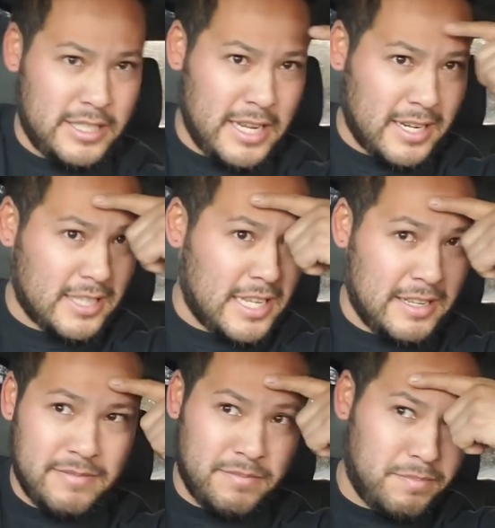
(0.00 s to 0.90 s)
Dang, I got
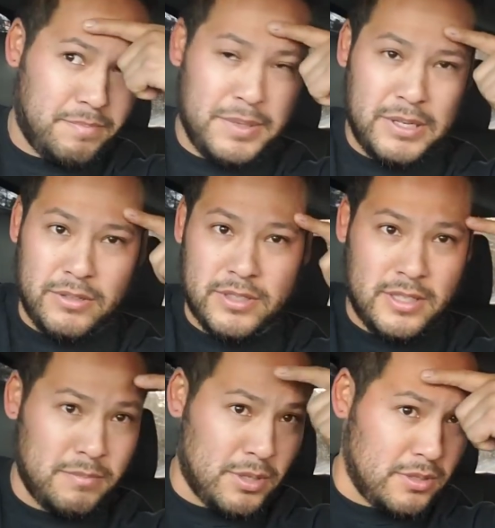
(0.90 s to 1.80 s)
that big old
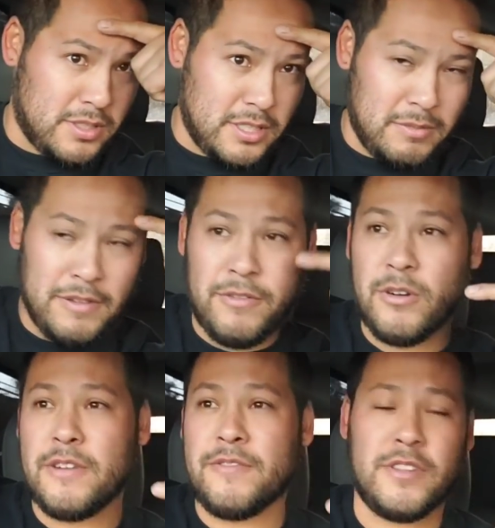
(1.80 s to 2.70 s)
sunburn still on my
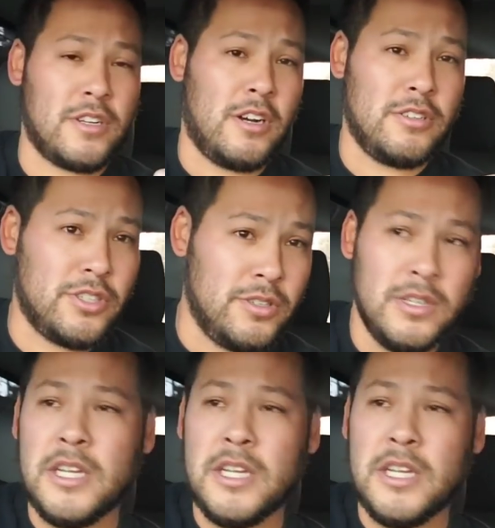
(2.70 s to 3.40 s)
forehead from the car show.